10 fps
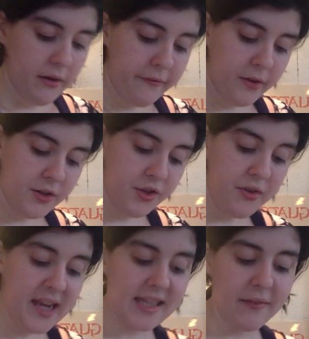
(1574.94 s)
For two
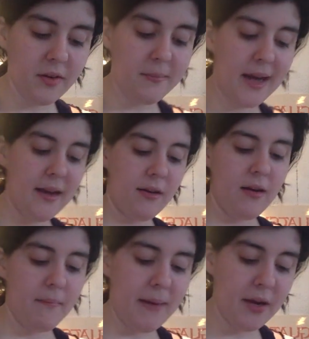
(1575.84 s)
days after my,
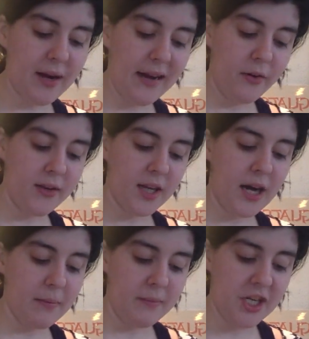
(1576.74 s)
my arrival at the
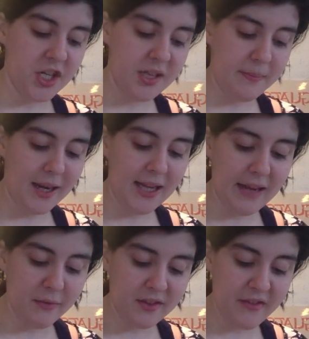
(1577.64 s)
Copper Beeches, my
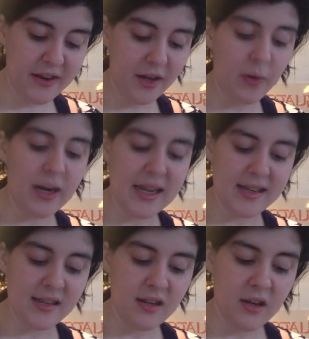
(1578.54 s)
life was very
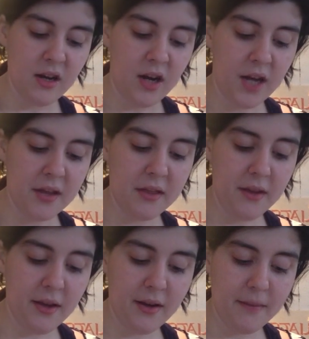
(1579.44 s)
quiet. On the
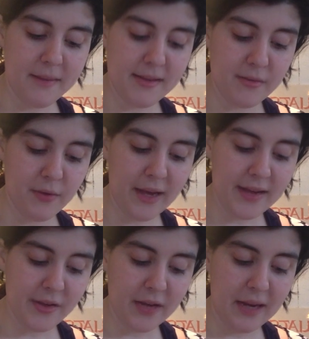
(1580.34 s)
third, Mrs.
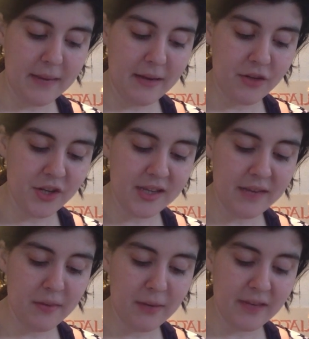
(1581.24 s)
Rucastle came down just
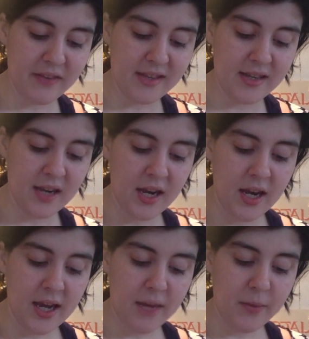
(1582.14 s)
after breakfast
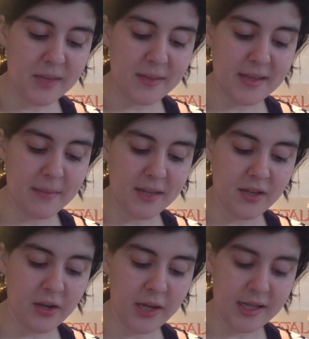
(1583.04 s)
and whispered something
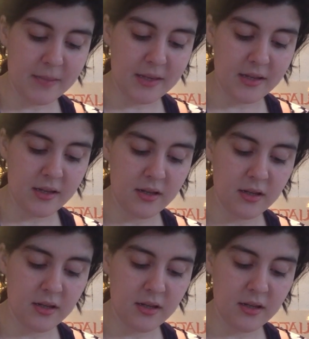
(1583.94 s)
to her husband.